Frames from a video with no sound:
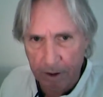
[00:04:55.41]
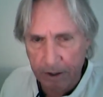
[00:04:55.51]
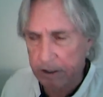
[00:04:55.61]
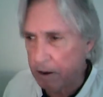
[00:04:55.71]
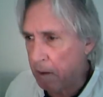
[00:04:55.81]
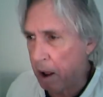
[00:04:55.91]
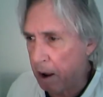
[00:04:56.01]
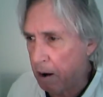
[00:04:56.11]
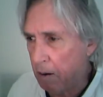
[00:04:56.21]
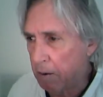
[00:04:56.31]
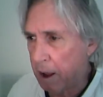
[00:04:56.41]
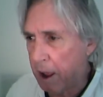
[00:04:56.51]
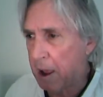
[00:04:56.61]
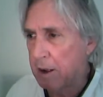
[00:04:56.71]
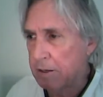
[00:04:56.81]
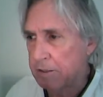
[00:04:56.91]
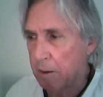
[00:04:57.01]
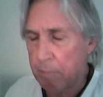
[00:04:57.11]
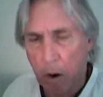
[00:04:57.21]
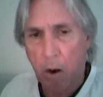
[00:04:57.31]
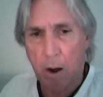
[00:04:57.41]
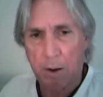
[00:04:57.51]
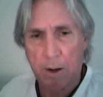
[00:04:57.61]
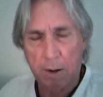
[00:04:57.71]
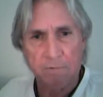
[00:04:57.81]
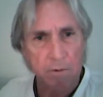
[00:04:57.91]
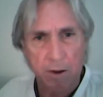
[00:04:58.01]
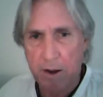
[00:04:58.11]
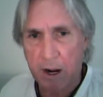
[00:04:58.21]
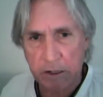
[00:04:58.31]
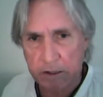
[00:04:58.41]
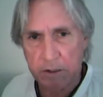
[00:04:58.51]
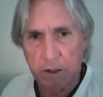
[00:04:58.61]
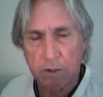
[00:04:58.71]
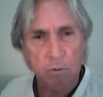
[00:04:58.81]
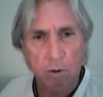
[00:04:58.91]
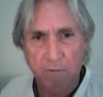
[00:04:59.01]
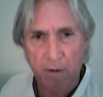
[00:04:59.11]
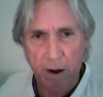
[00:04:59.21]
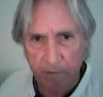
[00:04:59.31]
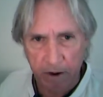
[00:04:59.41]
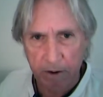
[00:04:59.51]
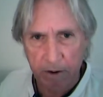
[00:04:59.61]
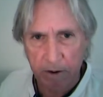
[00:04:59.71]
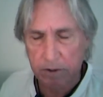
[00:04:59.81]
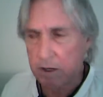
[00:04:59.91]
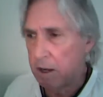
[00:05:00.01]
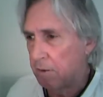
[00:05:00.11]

somehow has a part for the next 25 years